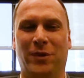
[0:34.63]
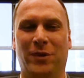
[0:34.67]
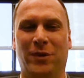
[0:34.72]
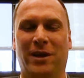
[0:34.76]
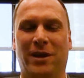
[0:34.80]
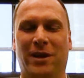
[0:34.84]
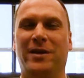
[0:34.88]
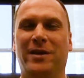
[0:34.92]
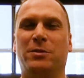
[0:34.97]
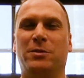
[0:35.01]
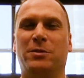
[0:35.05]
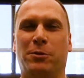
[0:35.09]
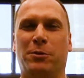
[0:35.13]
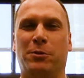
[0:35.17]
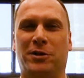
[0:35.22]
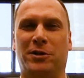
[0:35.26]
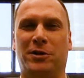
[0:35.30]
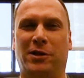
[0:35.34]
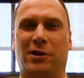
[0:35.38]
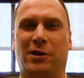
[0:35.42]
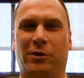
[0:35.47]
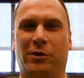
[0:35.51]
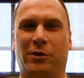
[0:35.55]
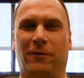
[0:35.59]
in this
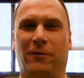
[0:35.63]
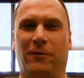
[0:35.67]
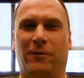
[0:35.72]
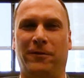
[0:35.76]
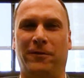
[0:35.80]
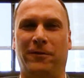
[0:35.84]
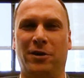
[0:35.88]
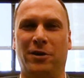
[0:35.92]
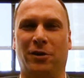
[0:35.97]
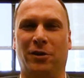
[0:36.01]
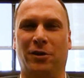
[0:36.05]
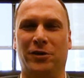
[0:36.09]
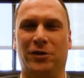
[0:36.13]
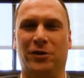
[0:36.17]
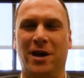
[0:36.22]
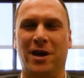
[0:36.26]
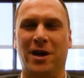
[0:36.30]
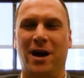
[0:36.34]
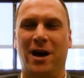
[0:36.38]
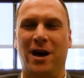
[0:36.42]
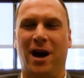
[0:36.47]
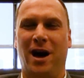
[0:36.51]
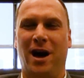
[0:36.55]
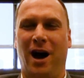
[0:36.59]
particular field,
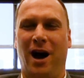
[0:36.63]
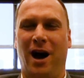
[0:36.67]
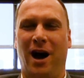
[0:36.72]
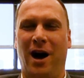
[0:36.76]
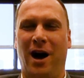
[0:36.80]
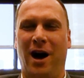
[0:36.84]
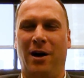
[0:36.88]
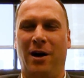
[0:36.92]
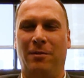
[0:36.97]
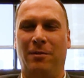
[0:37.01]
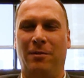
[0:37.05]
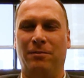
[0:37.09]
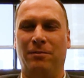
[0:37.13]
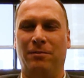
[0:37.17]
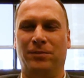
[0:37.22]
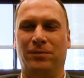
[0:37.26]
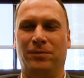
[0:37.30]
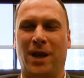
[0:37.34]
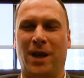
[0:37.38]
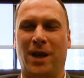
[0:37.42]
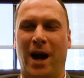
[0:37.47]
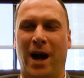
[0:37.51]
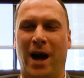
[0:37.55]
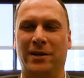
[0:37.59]

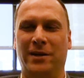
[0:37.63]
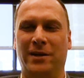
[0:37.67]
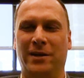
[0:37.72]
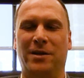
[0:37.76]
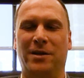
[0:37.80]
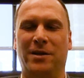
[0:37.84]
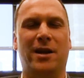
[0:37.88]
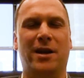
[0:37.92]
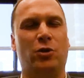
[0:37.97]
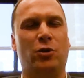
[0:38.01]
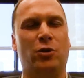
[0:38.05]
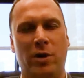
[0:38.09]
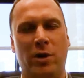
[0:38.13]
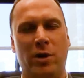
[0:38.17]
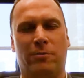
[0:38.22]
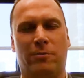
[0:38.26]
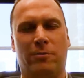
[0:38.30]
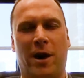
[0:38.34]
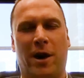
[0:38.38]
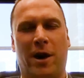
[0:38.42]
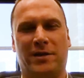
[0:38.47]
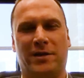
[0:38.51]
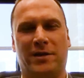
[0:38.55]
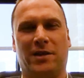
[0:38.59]
I enjoy the
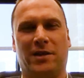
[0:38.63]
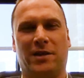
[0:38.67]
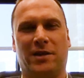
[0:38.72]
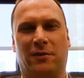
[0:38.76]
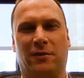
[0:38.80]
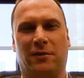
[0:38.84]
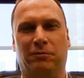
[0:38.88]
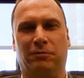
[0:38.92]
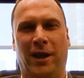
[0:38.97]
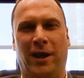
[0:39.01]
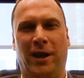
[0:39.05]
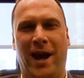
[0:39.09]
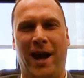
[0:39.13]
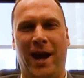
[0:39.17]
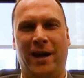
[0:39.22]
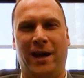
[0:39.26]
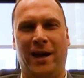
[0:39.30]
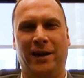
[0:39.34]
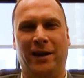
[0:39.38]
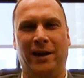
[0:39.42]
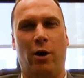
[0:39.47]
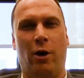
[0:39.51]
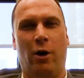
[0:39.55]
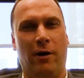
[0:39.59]
process of
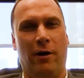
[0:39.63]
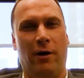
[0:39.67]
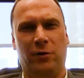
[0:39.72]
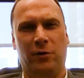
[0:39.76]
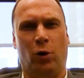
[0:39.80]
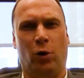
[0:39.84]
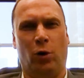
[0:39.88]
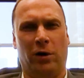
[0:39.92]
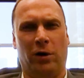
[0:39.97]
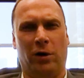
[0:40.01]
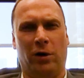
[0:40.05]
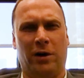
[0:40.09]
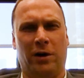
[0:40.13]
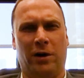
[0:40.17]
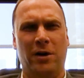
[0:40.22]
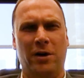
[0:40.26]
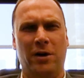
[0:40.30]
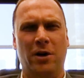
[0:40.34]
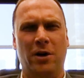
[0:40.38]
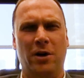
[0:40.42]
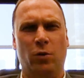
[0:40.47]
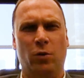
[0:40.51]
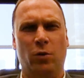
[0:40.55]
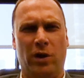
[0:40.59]
planning. I often work
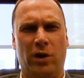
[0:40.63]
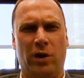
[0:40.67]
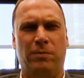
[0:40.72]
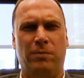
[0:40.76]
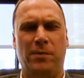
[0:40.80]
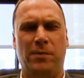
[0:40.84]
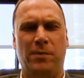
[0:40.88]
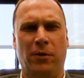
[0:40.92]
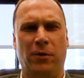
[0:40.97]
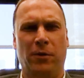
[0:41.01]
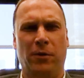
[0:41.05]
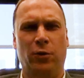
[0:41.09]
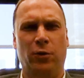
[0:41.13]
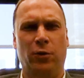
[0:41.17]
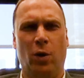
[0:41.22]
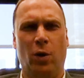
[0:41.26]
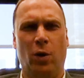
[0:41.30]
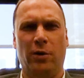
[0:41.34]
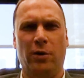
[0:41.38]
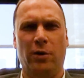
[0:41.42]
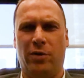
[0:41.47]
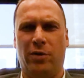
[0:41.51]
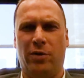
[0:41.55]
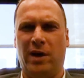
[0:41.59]
with people who
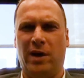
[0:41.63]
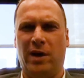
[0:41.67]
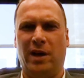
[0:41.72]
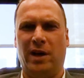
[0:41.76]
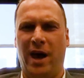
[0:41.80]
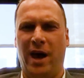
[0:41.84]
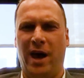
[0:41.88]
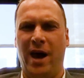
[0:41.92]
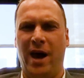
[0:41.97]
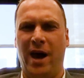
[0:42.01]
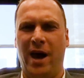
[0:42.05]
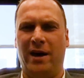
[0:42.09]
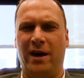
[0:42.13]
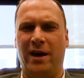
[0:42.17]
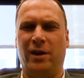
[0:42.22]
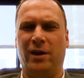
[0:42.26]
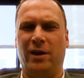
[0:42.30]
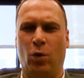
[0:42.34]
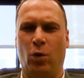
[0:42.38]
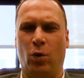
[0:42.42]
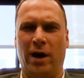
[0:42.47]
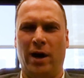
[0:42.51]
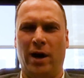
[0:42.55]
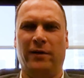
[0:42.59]
are thinking ahead
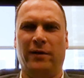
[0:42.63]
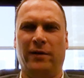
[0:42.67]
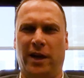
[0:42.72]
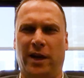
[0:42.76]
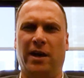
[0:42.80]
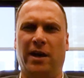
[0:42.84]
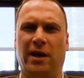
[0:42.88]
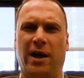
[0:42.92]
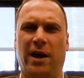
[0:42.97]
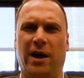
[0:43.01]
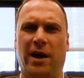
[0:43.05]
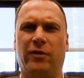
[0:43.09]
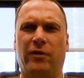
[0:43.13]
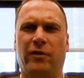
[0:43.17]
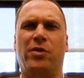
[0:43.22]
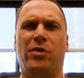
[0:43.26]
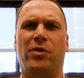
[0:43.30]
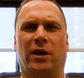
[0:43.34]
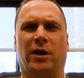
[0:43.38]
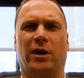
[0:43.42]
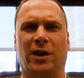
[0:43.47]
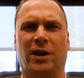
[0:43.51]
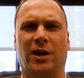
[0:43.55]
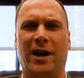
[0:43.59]
and want to get
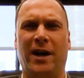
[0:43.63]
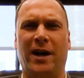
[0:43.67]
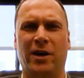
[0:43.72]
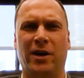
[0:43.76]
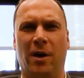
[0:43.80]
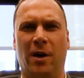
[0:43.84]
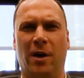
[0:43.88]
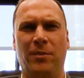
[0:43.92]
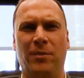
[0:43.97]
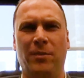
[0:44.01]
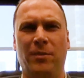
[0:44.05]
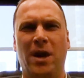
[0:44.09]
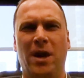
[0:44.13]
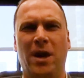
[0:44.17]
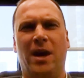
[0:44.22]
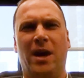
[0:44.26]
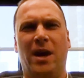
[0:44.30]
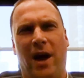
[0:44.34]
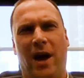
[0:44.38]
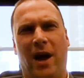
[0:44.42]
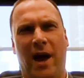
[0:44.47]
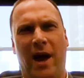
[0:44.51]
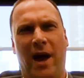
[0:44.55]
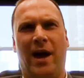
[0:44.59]
everything lined up.
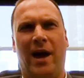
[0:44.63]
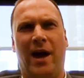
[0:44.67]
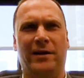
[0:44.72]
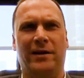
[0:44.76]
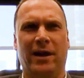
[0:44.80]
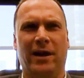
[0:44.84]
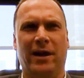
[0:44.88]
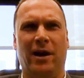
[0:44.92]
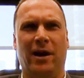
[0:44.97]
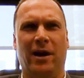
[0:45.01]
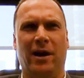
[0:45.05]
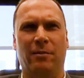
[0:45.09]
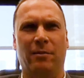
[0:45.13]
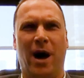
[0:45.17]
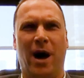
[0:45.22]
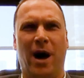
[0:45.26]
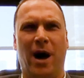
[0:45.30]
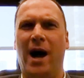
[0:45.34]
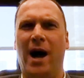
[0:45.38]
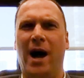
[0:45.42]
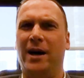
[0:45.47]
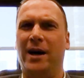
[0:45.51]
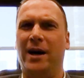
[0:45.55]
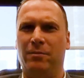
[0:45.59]
And
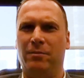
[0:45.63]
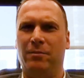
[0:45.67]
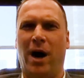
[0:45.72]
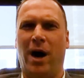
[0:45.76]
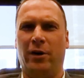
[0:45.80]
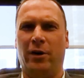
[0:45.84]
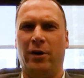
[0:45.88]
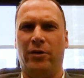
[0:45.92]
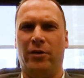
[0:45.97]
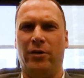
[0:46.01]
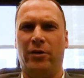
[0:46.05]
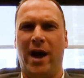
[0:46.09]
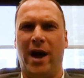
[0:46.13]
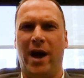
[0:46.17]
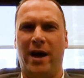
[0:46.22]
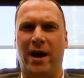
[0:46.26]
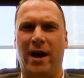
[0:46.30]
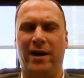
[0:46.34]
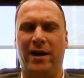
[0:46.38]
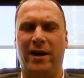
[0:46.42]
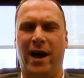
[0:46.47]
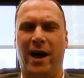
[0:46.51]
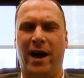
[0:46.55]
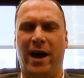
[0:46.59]
I admire
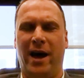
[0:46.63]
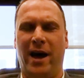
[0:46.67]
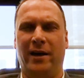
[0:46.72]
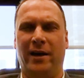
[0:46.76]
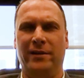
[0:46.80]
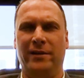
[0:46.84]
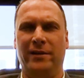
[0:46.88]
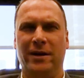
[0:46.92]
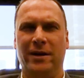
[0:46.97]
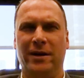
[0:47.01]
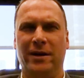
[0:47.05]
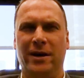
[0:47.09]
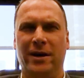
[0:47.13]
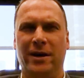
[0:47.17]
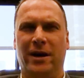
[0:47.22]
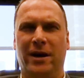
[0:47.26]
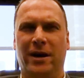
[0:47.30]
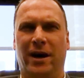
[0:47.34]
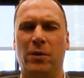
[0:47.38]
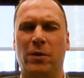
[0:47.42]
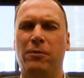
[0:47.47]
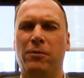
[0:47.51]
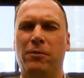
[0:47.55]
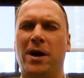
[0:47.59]
that. And
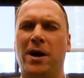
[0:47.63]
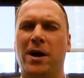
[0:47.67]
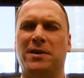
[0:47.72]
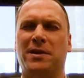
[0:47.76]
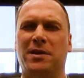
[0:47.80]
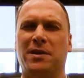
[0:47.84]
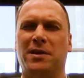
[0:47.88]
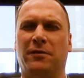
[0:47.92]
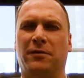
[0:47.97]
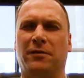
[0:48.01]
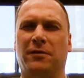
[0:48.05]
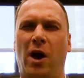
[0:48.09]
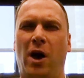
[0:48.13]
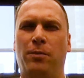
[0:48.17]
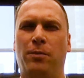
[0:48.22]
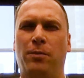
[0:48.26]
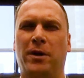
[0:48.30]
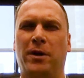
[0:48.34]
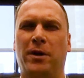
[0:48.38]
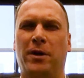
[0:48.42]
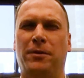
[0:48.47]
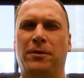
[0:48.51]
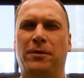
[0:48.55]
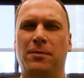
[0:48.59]
the process of
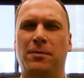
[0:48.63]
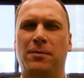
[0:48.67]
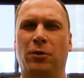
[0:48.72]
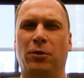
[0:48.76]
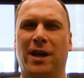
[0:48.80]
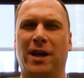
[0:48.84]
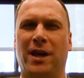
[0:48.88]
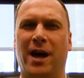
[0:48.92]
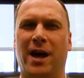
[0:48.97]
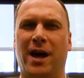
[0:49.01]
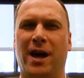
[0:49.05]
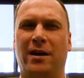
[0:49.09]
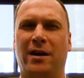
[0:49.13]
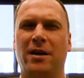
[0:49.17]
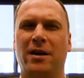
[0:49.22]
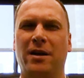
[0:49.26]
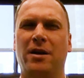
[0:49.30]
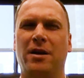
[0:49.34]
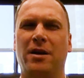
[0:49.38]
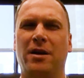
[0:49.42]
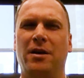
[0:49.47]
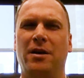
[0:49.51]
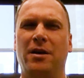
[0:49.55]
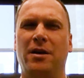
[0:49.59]
helping people get
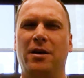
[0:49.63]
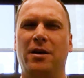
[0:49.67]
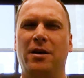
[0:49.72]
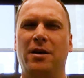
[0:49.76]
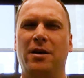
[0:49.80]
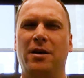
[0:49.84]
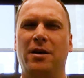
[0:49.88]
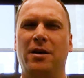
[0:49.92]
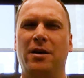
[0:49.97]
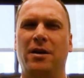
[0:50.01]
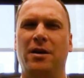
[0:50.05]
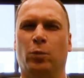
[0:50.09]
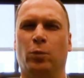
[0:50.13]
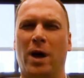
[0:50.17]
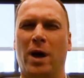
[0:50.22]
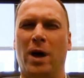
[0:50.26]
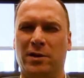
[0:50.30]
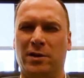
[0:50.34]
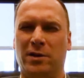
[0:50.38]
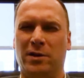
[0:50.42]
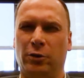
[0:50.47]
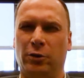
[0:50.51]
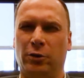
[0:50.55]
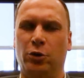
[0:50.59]
some
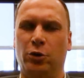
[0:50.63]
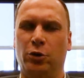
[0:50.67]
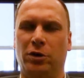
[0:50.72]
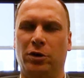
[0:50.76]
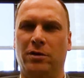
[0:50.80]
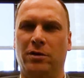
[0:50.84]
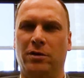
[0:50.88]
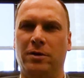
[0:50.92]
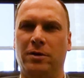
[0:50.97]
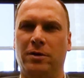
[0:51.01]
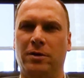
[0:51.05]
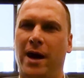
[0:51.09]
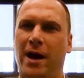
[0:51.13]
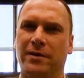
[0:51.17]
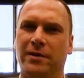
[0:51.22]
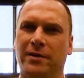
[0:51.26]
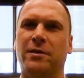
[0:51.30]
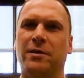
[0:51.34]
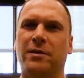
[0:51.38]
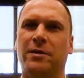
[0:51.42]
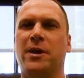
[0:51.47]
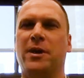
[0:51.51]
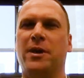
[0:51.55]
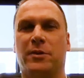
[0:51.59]
resolution and
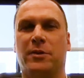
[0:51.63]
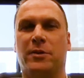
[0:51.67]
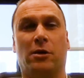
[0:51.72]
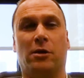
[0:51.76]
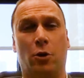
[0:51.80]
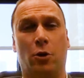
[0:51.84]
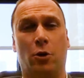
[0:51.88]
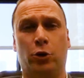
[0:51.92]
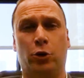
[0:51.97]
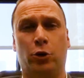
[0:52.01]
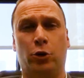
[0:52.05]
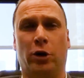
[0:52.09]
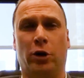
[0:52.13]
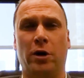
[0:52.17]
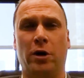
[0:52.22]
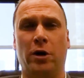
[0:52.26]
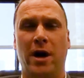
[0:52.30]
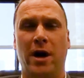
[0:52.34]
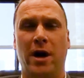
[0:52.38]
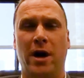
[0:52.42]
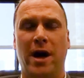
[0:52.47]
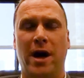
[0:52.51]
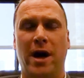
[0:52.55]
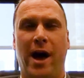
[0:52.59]
sometimes closure
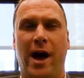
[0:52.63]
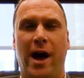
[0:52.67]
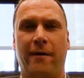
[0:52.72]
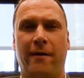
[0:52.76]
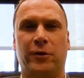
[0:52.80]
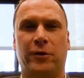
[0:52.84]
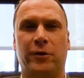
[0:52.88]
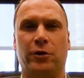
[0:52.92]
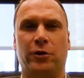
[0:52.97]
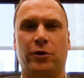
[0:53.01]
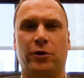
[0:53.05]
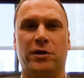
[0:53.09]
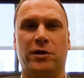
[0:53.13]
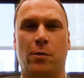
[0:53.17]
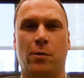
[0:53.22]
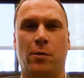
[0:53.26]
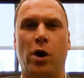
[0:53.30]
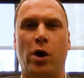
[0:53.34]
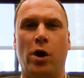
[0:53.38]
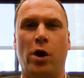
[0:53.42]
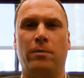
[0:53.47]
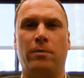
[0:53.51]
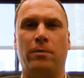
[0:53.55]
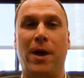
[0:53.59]
after
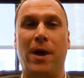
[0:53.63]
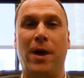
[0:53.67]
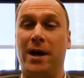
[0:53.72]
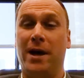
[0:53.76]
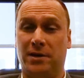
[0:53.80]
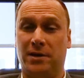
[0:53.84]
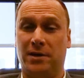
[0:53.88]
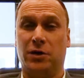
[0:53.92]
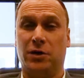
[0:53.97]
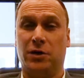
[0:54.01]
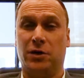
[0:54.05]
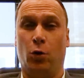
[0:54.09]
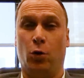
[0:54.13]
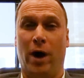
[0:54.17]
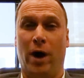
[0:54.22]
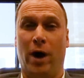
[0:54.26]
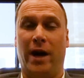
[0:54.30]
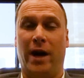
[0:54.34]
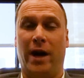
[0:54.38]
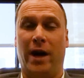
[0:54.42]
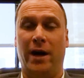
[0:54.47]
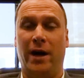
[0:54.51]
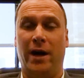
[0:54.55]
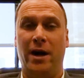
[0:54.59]
someone passes
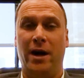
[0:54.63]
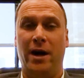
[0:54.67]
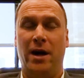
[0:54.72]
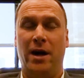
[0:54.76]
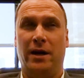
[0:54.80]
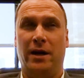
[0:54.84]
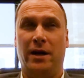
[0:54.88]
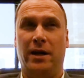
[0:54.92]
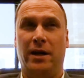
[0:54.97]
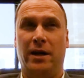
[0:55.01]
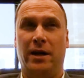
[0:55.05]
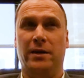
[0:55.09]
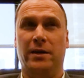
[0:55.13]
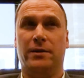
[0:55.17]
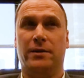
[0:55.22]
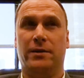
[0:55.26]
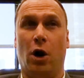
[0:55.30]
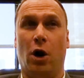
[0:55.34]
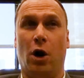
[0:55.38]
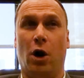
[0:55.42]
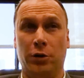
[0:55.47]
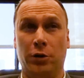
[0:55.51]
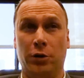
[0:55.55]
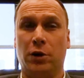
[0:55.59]
away is
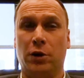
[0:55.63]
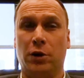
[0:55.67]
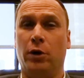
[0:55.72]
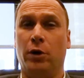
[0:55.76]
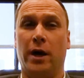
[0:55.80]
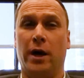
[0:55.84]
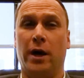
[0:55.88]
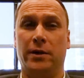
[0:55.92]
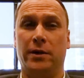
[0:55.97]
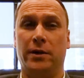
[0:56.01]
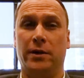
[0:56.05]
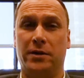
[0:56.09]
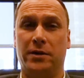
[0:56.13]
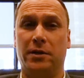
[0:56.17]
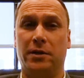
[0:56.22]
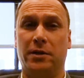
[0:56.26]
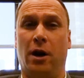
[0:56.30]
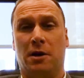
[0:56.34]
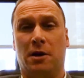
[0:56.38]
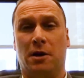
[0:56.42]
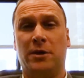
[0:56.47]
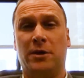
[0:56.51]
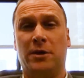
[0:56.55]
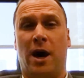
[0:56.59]
also nice.
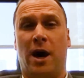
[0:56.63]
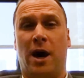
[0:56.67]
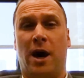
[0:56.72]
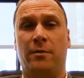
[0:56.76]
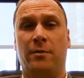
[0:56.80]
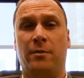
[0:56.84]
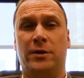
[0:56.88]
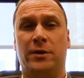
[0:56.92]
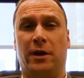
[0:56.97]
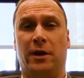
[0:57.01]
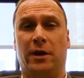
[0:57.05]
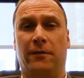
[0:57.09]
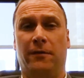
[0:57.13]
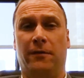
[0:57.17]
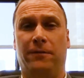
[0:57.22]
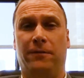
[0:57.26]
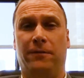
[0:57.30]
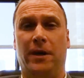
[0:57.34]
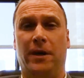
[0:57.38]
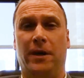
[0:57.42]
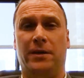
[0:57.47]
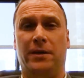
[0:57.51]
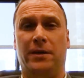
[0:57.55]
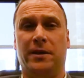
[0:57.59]
Sometimes if
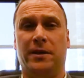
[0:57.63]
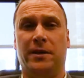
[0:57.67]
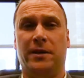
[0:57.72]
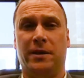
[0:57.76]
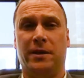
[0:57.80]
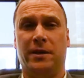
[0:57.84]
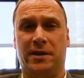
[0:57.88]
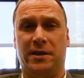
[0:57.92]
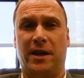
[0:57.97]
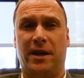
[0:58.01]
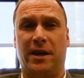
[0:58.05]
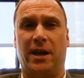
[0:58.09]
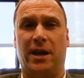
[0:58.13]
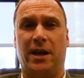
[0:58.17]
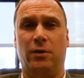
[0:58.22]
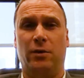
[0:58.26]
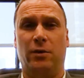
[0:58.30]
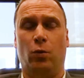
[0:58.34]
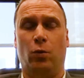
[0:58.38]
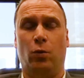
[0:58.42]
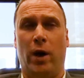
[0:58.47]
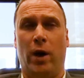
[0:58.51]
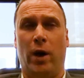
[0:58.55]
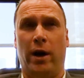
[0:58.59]
it's an estate
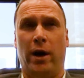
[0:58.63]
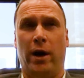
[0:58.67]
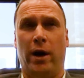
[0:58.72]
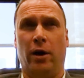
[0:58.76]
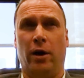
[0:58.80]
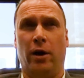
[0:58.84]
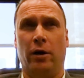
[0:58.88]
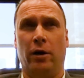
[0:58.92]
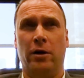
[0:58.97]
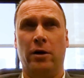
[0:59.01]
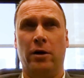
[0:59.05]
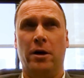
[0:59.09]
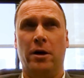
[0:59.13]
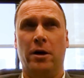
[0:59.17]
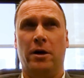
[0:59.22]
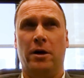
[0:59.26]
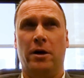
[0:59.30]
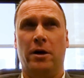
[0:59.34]
where